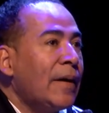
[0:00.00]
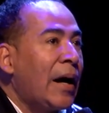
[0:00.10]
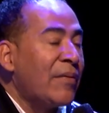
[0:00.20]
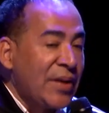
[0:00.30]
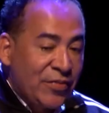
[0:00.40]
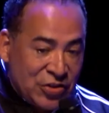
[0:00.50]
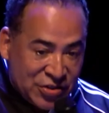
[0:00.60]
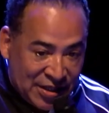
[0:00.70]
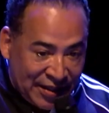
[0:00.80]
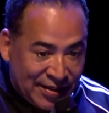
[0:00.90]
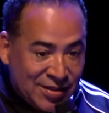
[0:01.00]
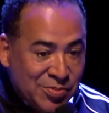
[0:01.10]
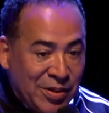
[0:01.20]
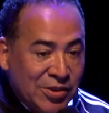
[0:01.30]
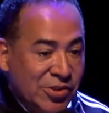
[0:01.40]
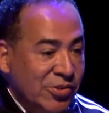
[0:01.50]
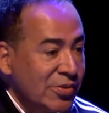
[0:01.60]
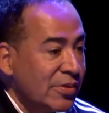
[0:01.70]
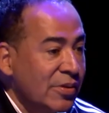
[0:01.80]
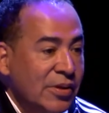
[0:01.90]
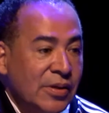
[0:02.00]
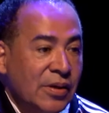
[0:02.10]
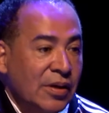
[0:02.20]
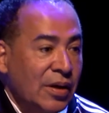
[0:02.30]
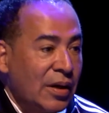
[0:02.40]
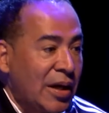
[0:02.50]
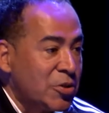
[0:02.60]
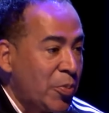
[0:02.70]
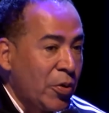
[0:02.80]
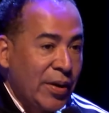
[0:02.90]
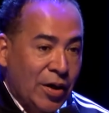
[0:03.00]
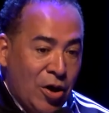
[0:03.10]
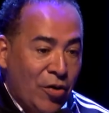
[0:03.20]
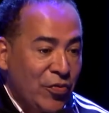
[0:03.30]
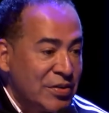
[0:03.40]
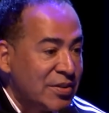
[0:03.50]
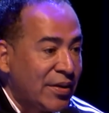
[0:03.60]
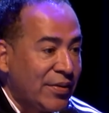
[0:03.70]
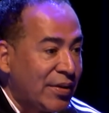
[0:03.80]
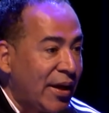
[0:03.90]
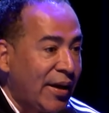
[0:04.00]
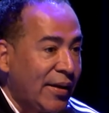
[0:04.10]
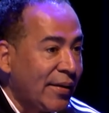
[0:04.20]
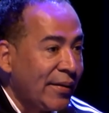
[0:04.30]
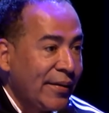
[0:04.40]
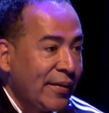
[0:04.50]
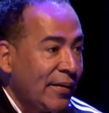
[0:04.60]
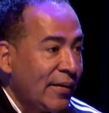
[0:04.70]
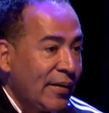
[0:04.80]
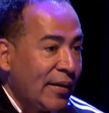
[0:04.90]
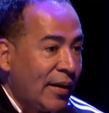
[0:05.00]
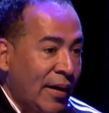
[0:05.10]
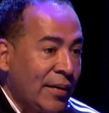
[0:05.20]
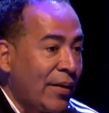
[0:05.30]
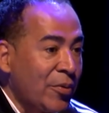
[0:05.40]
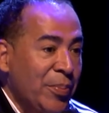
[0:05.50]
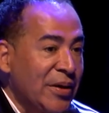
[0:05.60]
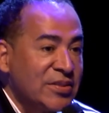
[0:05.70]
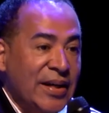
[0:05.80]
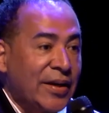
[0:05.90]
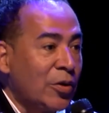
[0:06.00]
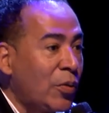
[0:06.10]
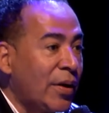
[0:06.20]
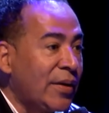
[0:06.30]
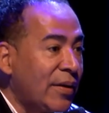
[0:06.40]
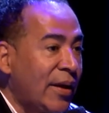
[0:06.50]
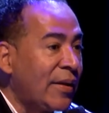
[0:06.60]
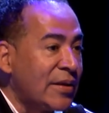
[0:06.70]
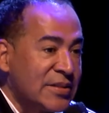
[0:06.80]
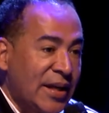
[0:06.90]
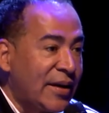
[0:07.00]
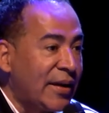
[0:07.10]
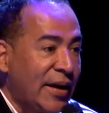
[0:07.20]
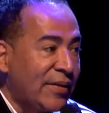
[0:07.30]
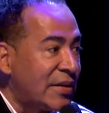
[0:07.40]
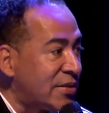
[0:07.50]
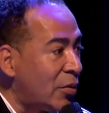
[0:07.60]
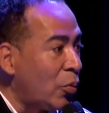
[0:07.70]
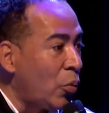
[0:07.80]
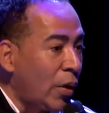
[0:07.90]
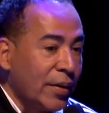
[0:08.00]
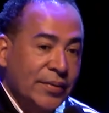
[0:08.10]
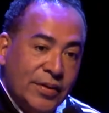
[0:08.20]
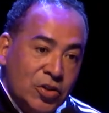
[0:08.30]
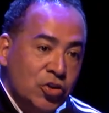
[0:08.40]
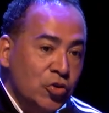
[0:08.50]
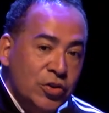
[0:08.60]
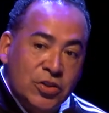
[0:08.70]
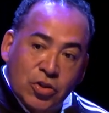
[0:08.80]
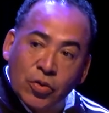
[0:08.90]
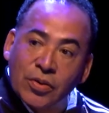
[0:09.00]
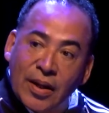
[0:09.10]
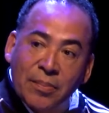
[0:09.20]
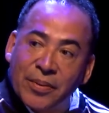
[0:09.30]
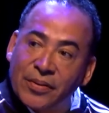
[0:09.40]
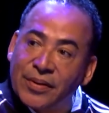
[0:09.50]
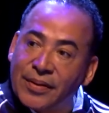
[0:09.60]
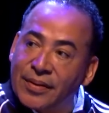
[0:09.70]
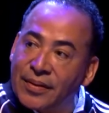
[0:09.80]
I've never studied as much. I spoke at a conference the other day, another big secular one, and, and they said it again. They said, What did you just do to that building?